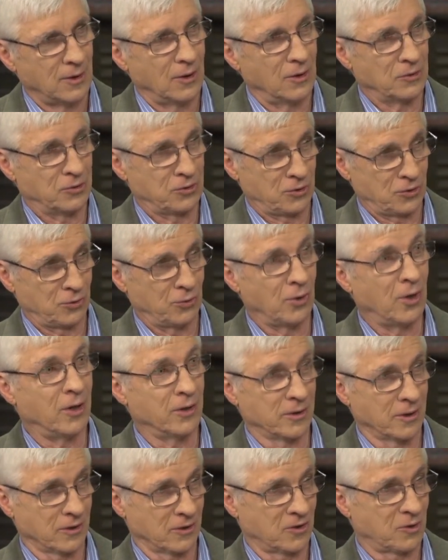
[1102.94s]

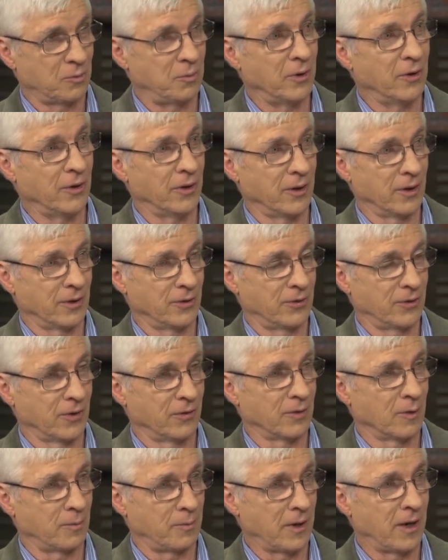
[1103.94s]
strong experience
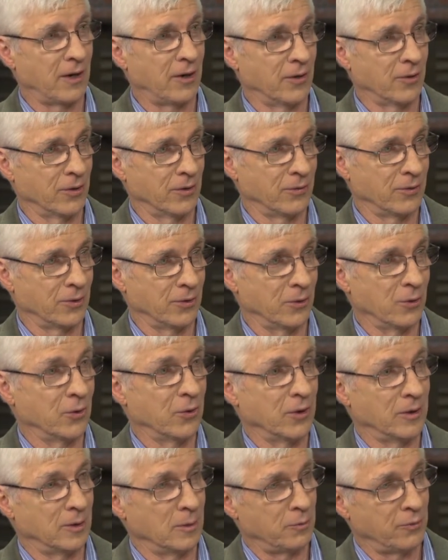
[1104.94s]
of the power of the
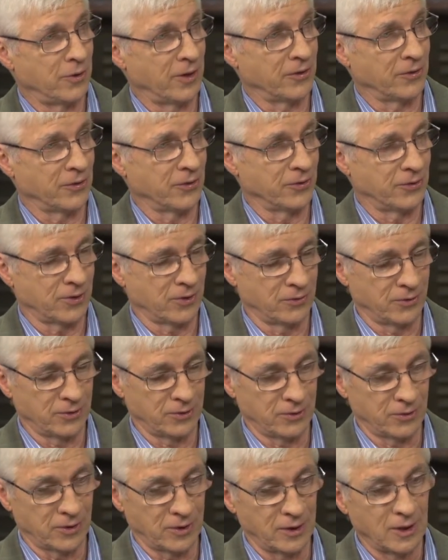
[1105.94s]
Lord, the presence of the
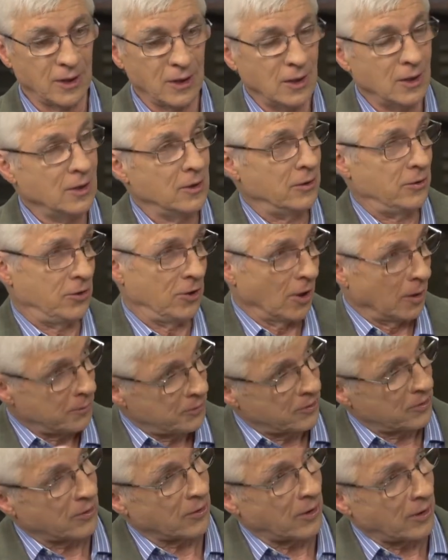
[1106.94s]
Lord,
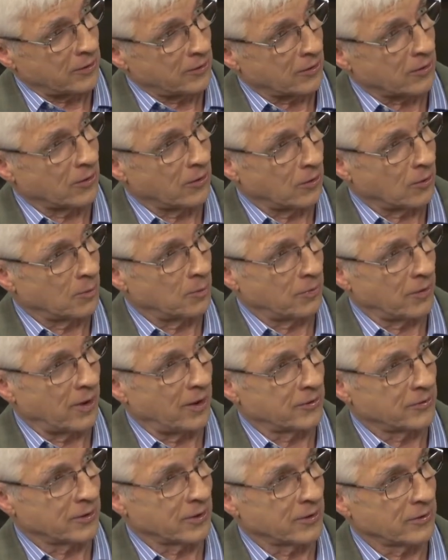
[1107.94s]
jumpstarts the whole
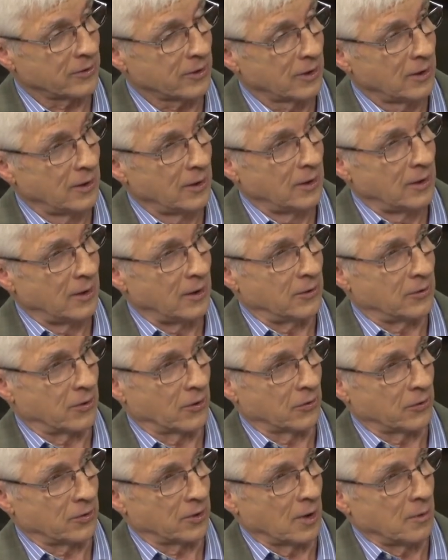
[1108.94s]
process. And
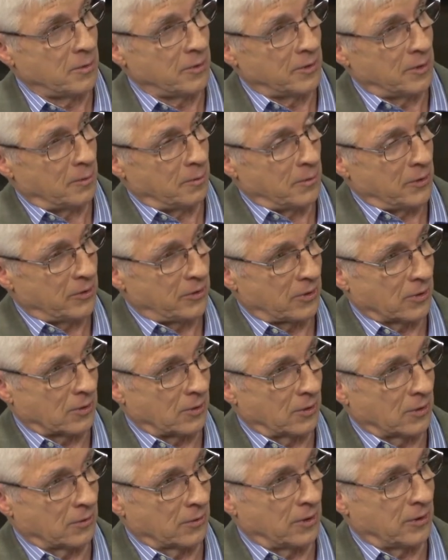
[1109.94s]
so some of the
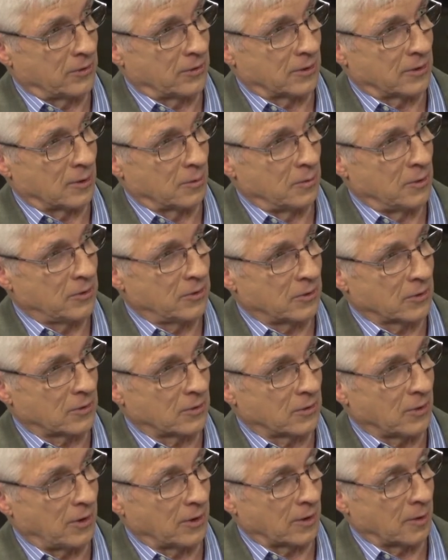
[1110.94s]
mystical grace that the mystics
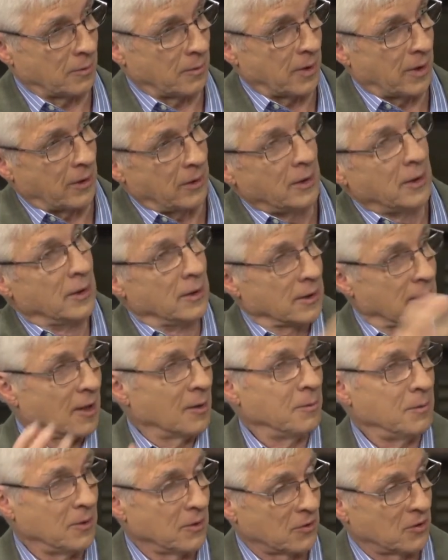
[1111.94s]
talk about
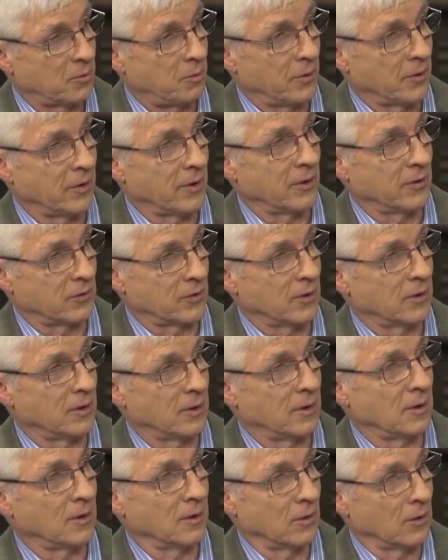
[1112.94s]
can be experienced in
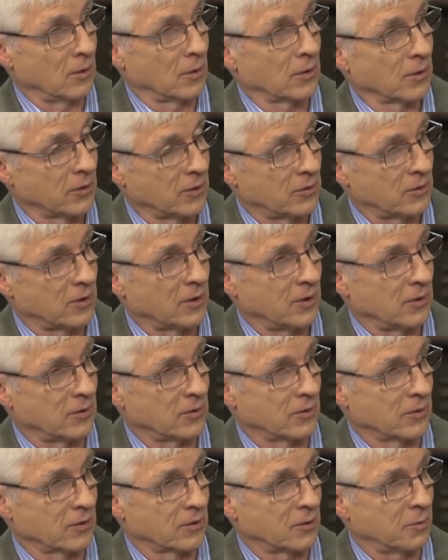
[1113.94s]
the early
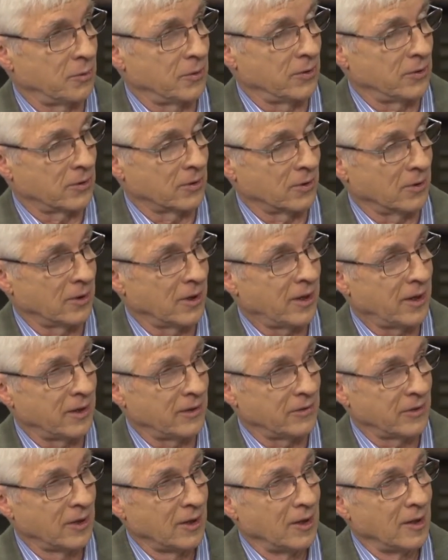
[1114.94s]
stages of spiritual
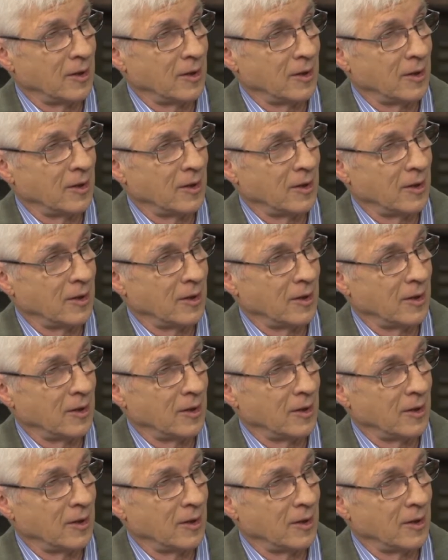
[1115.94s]
life,